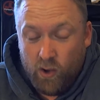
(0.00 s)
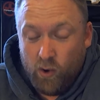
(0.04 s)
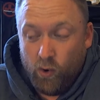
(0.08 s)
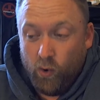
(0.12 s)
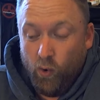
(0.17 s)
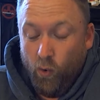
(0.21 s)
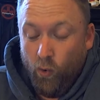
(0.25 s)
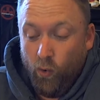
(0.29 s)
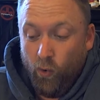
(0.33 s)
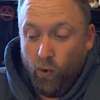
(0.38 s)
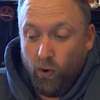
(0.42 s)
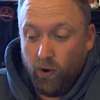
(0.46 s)

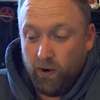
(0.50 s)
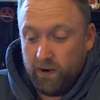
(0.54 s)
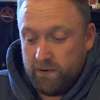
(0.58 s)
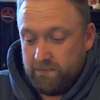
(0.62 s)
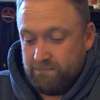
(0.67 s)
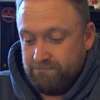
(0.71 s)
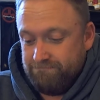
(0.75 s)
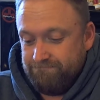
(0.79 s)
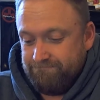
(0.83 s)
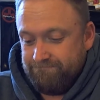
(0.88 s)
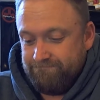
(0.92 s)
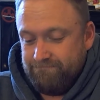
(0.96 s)

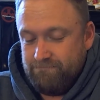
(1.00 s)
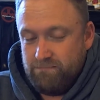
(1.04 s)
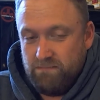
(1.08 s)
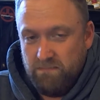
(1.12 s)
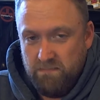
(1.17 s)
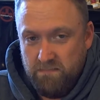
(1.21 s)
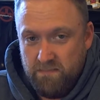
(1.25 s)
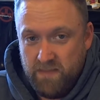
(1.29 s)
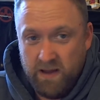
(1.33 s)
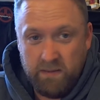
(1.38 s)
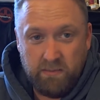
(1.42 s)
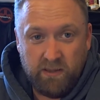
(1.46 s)
or
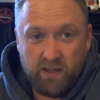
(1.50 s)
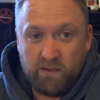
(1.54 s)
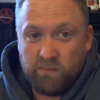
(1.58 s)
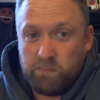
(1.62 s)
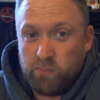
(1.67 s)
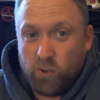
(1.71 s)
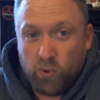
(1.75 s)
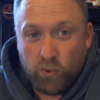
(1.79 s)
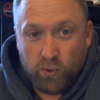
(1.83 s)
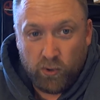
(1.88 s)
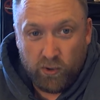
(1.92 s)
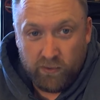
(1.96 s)
maybe a
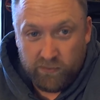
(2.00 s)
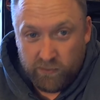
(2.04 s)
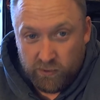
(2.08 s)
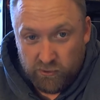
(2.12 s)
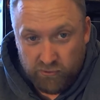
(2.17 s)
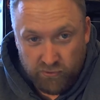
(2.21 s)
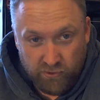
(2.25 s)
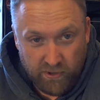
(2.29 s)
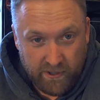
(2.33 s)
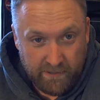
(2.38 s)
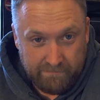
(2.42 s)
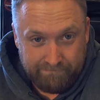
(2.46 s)
pour over
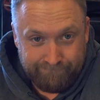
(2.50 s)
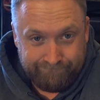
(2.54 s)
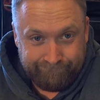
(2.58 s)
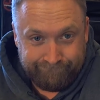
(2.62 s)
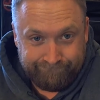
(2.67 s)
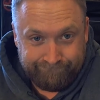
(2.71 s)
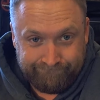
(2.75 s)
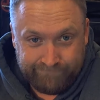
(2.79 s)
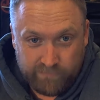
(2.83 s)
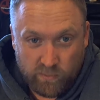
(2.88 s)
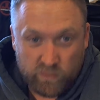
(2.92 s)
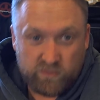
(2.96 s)
drip,
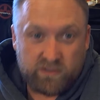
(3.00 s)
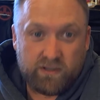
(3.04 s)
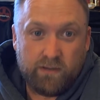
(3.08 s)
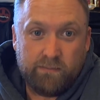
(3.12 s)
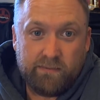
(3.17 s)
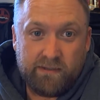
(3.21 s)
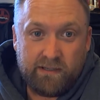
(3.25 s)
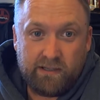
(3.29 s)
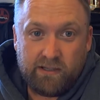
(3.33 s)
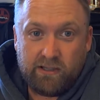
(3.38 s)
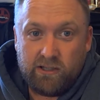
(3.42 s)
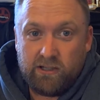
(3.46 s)

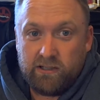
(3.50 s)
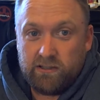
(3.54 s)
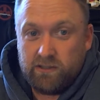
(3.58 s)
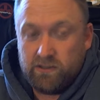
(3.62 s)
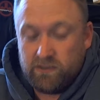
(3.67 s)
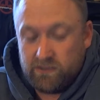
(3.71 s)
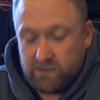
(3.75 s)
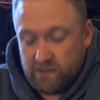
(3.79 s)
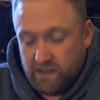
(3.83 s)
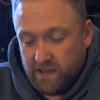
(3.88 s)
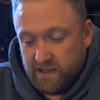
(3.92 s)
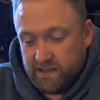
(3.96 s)
something along
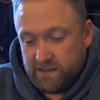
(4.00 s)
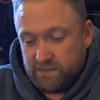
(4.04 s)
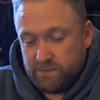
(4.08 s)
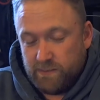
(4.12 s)
those lines.